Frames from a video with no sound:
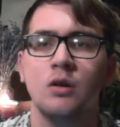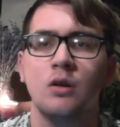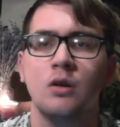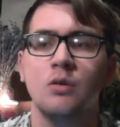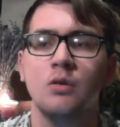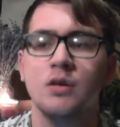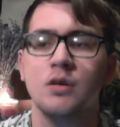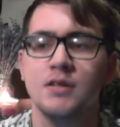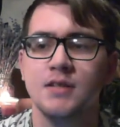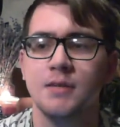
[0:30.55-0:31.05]

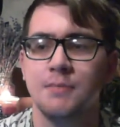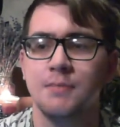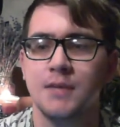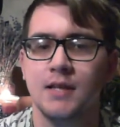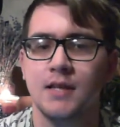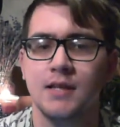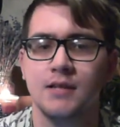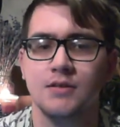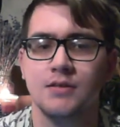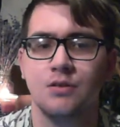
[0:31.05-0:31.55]
or
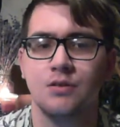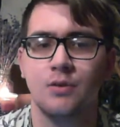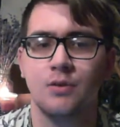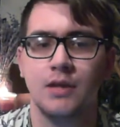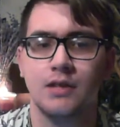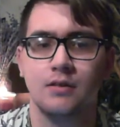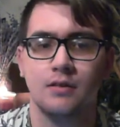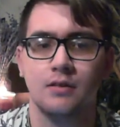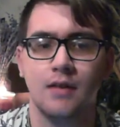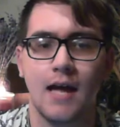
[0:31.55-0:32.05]
something that's
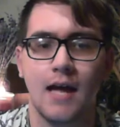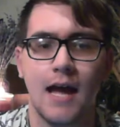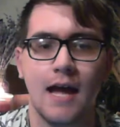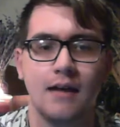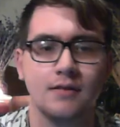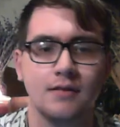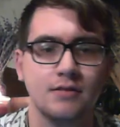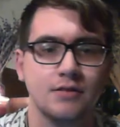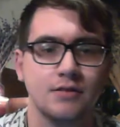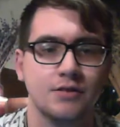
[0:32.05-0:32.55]
going to
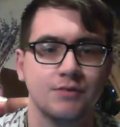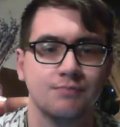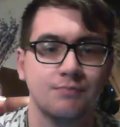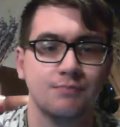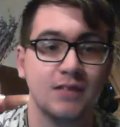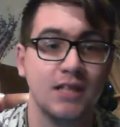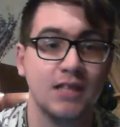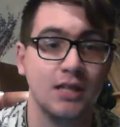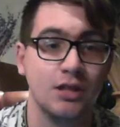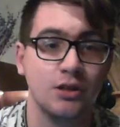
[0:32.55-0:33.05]
last
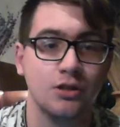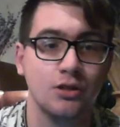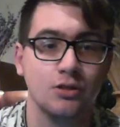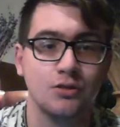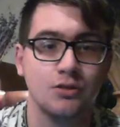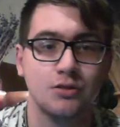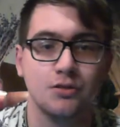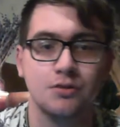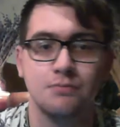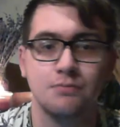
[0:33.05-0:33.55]

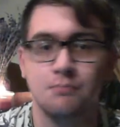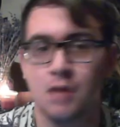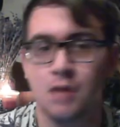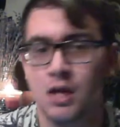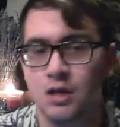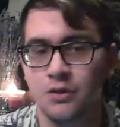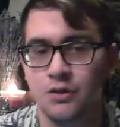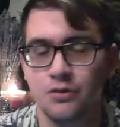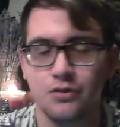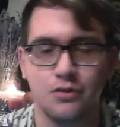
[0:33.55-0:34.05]
years,
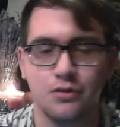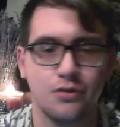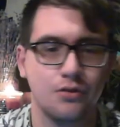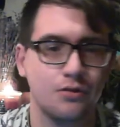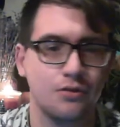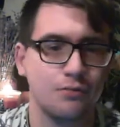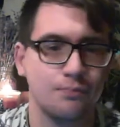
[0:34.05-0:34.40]
months.